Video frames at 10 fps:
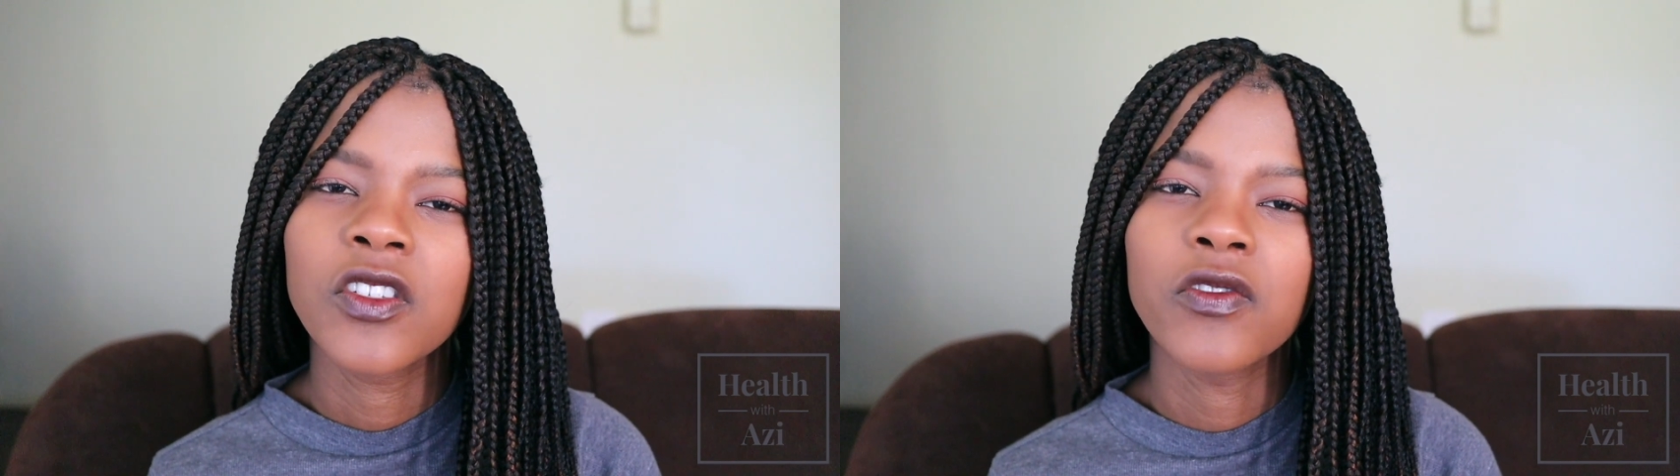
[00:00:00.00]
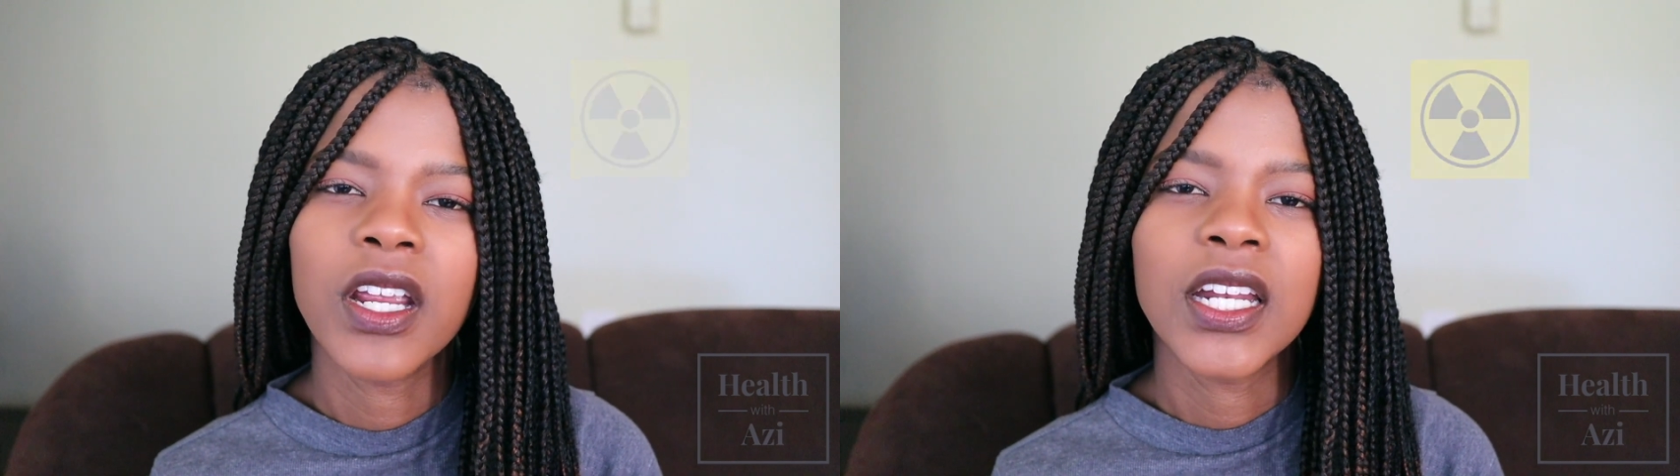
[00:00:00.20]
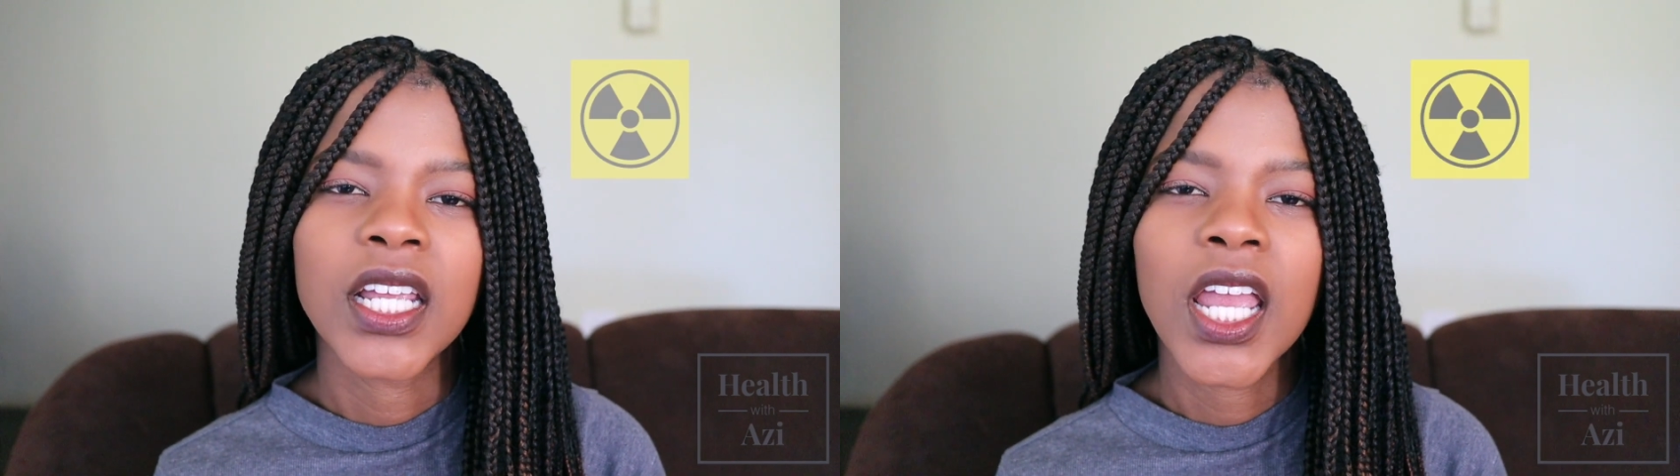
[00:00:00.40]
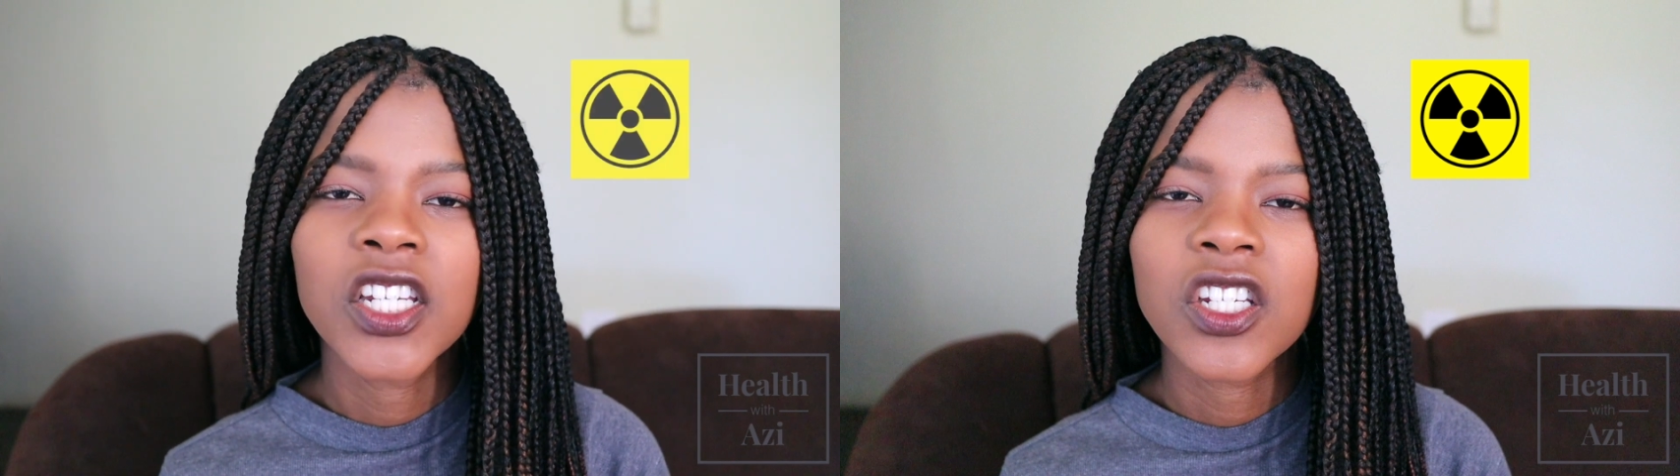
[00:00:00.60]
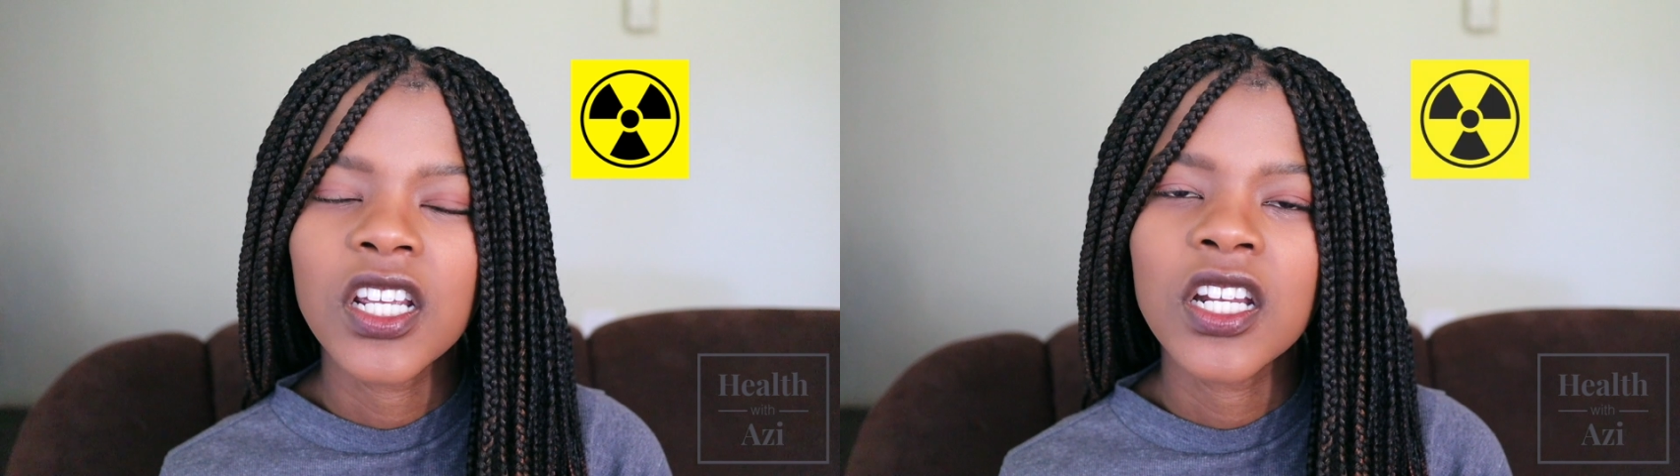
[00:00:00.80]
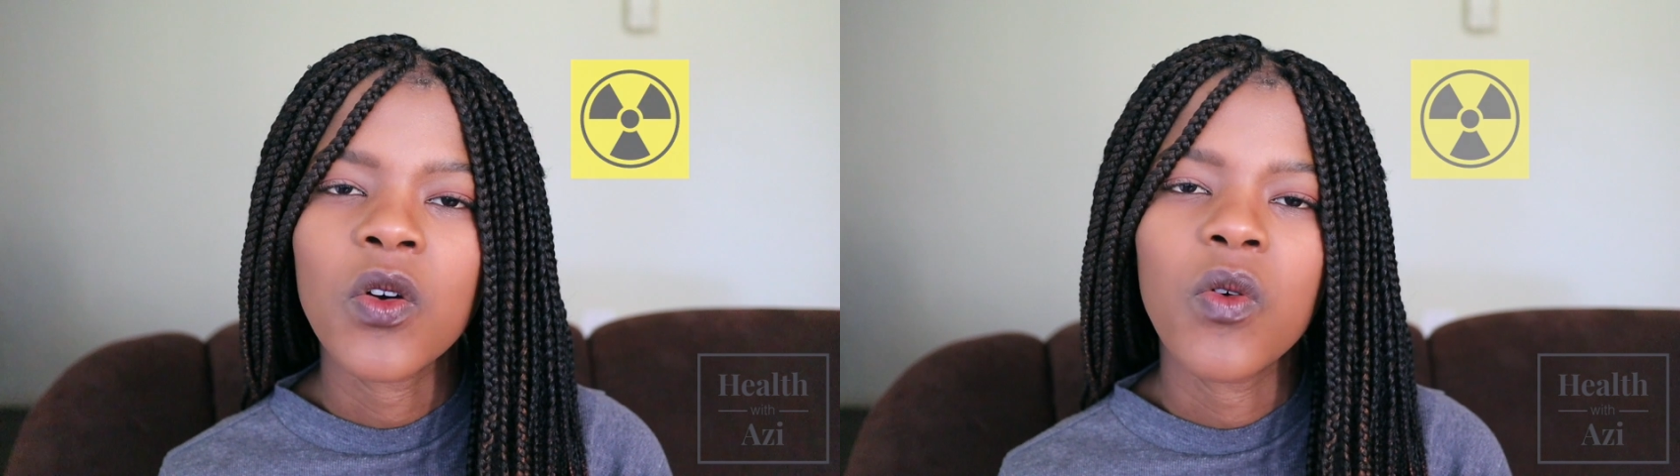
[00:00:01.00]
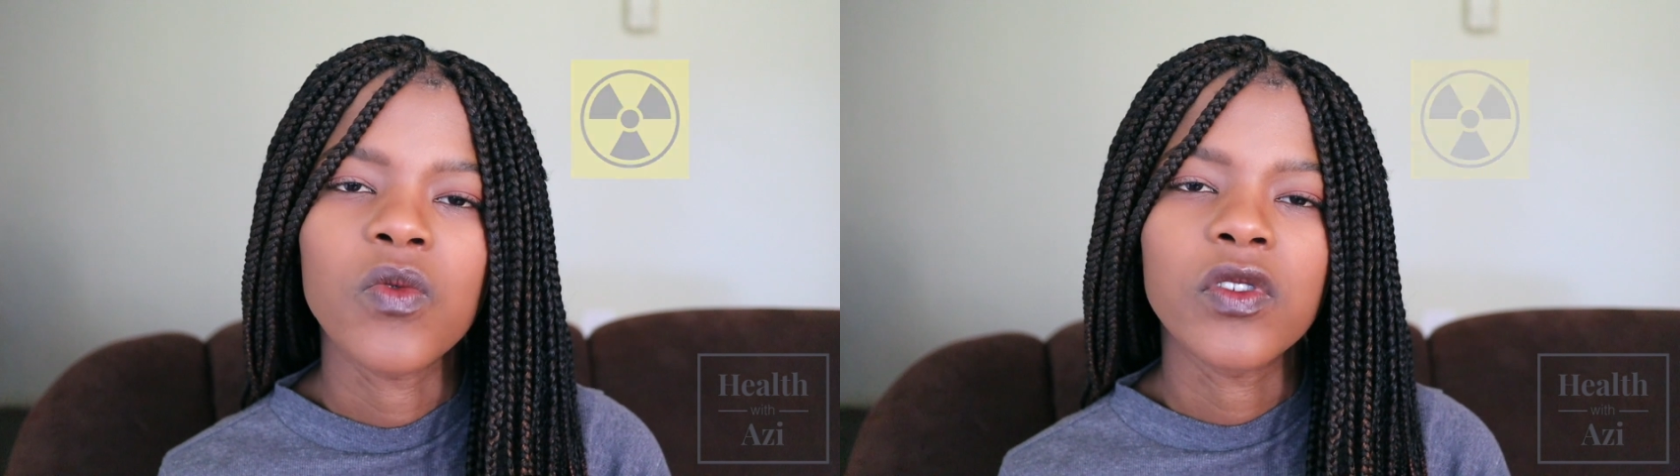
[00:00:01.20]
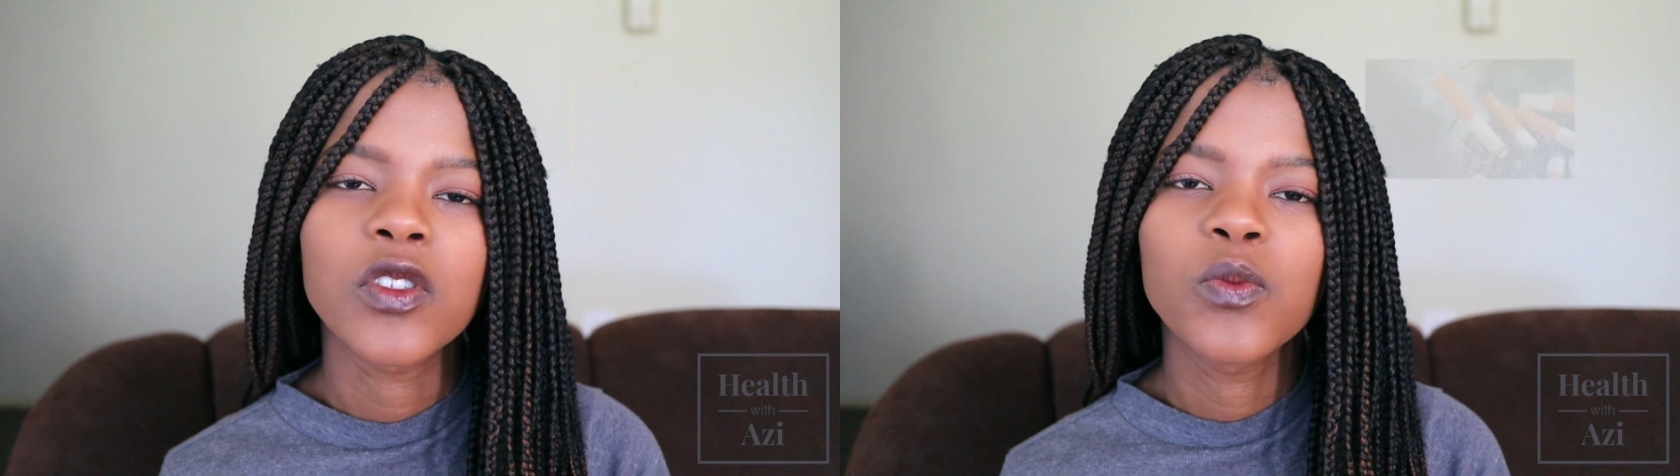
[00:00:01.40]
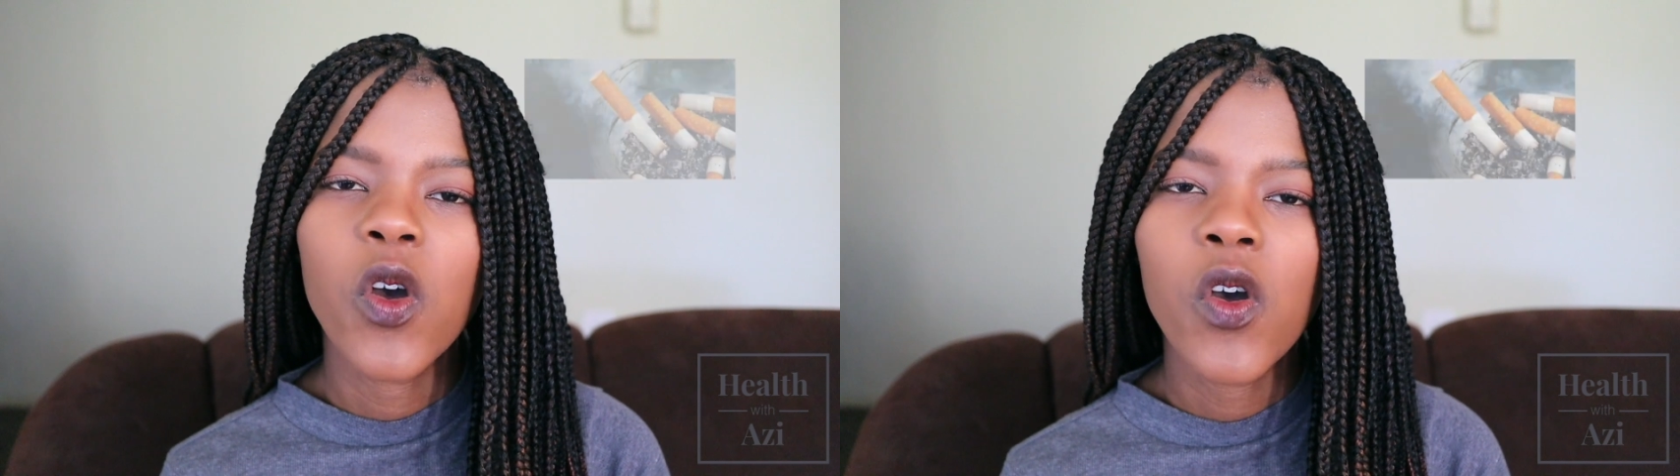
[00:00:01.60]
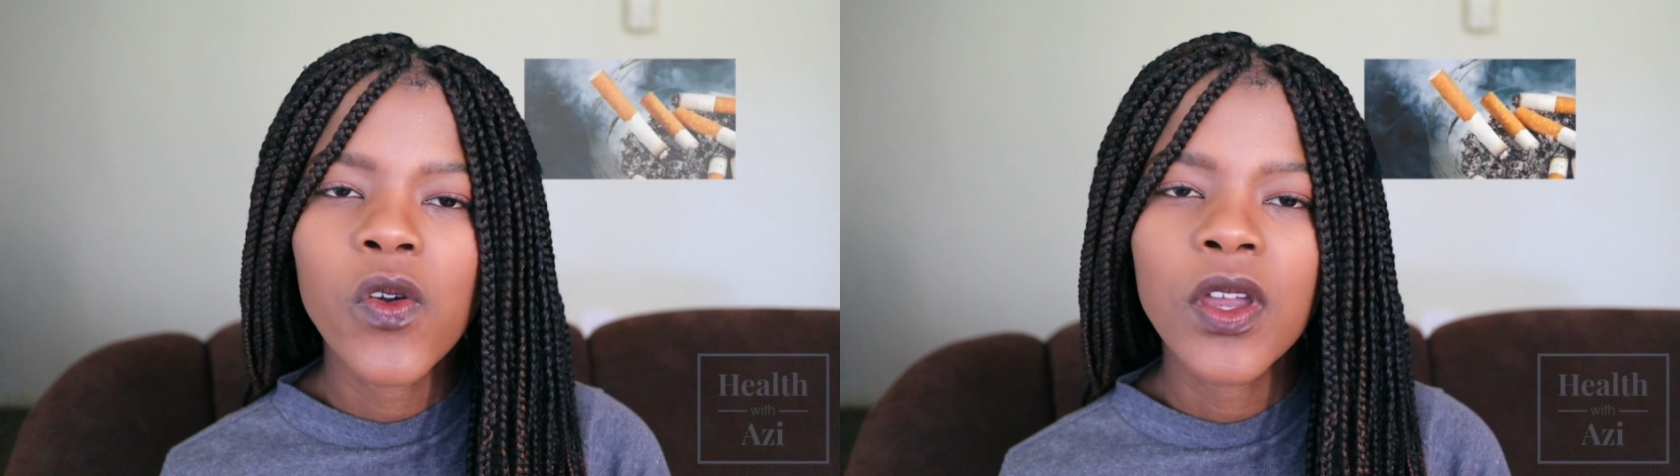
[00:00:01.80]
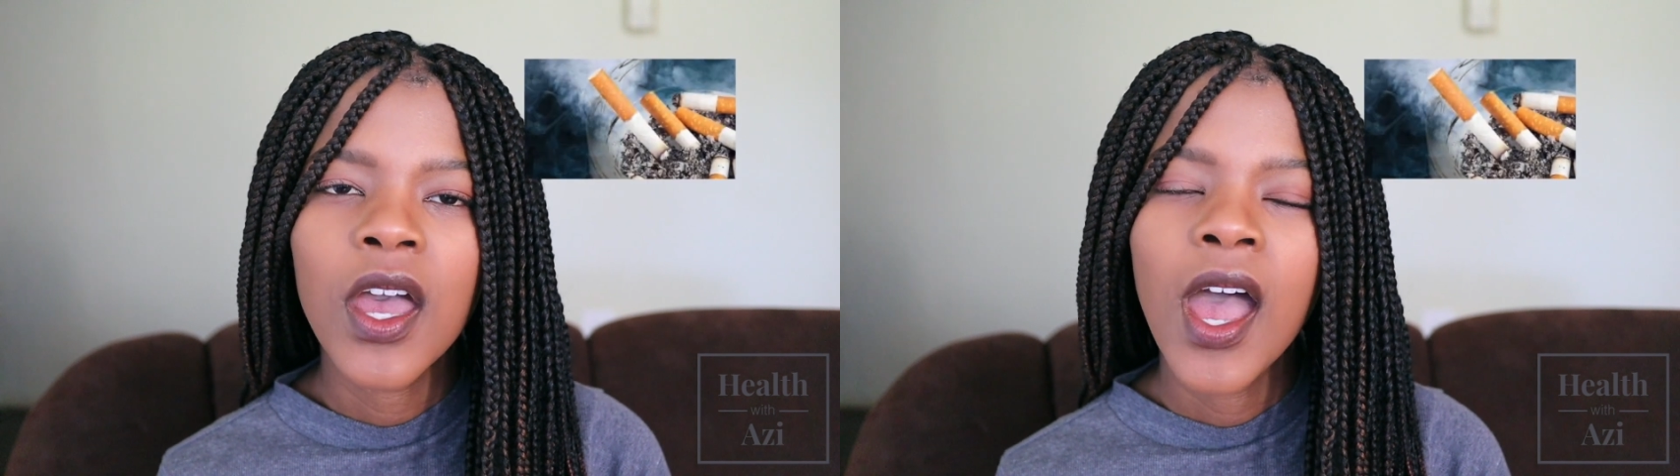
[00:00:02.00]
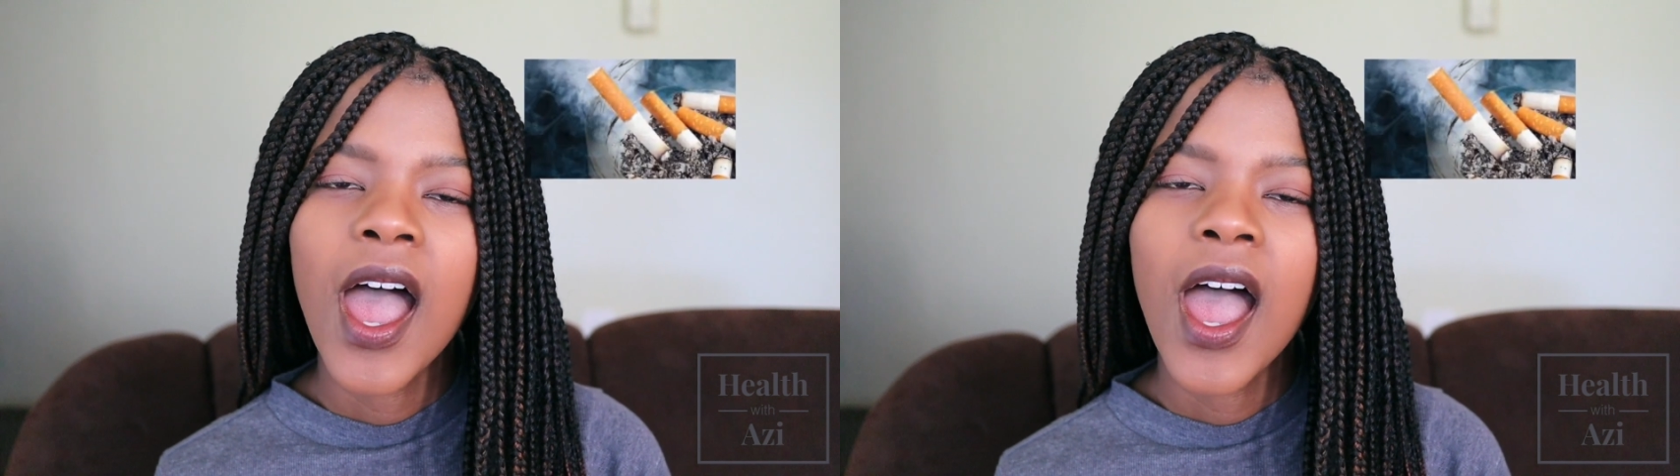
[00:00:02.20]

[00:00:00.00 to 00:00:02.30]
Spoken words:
to radiation or smoke,